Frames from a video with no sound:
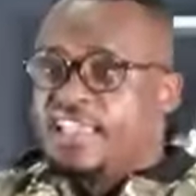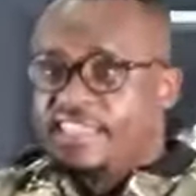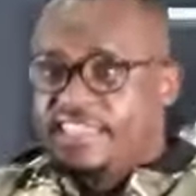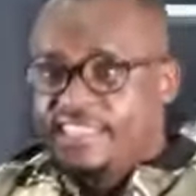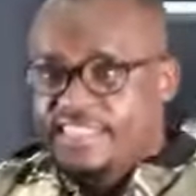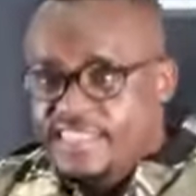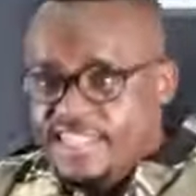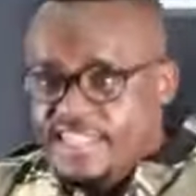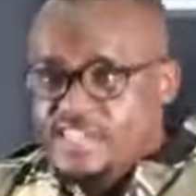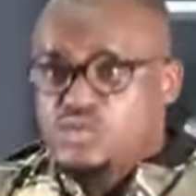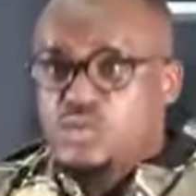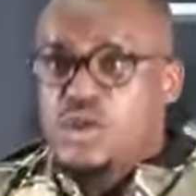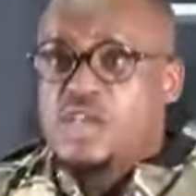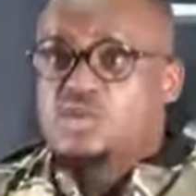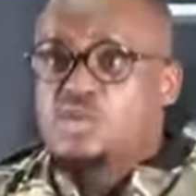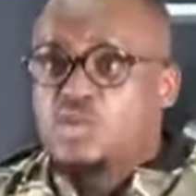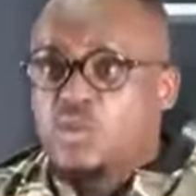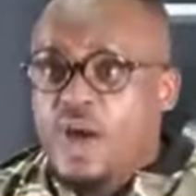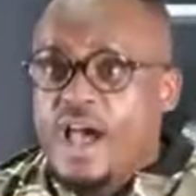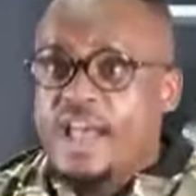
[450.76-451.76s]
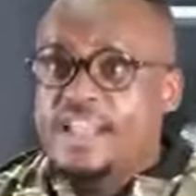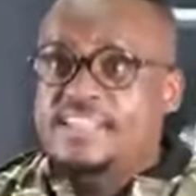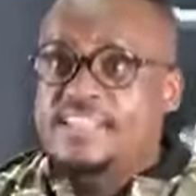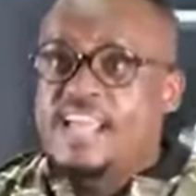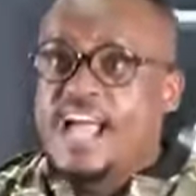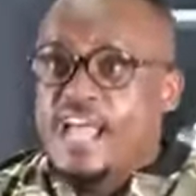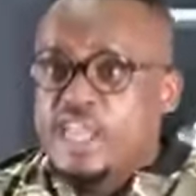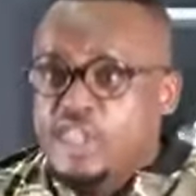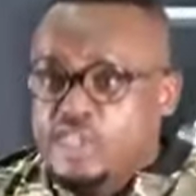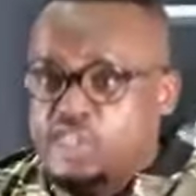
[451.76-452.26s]
This was
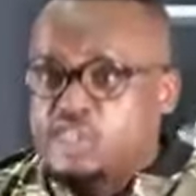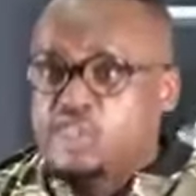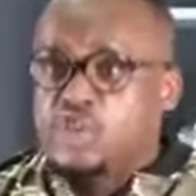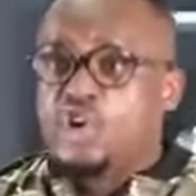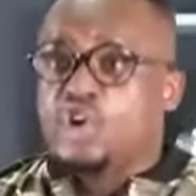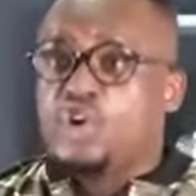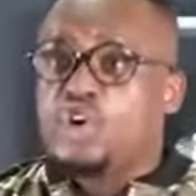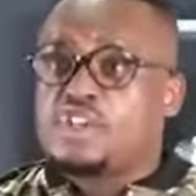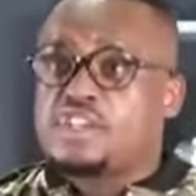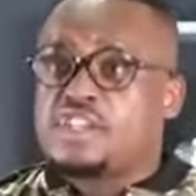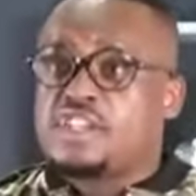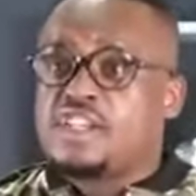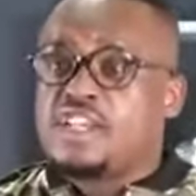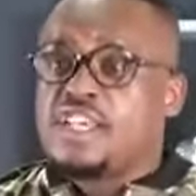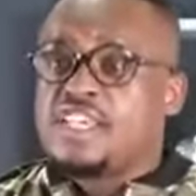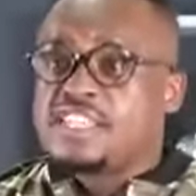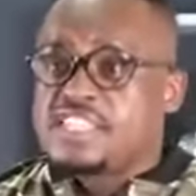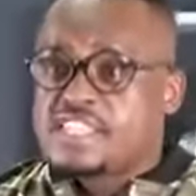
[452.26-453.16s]
what I thought